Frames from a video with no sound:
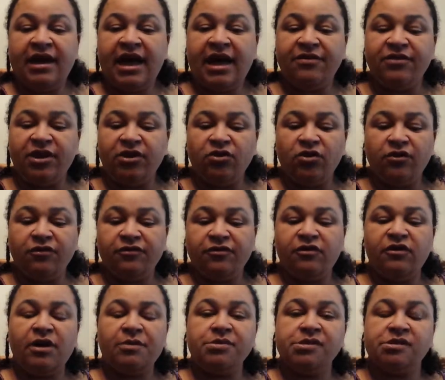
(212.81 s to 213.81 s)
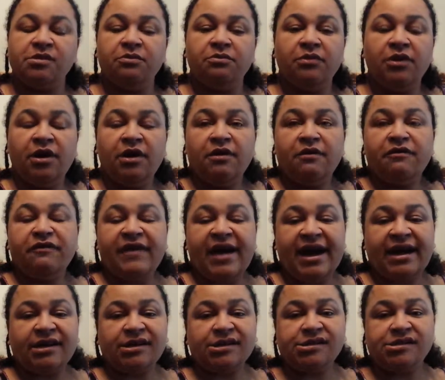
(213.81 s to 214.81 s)
and then offer up some
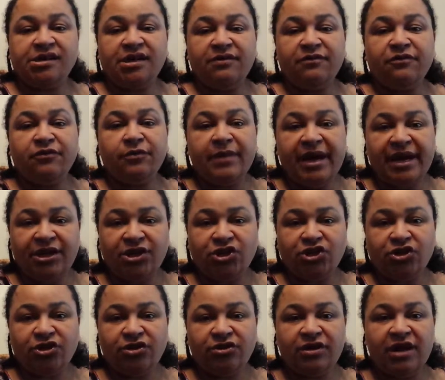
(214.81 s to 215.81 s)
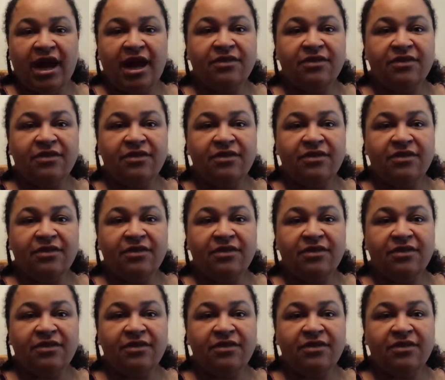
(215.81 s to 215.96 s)
facts and information,